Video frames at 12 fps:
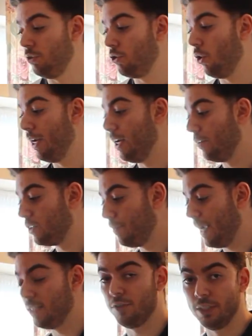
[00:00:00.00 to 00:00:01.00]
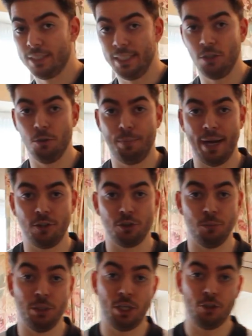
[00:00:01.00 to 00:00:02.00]
you've got enough space for a single
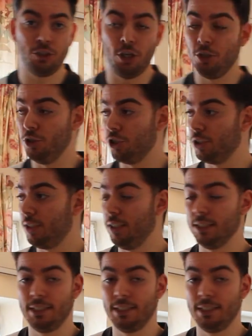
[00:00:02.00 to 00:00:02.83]
bedroom, which I'll show you just in a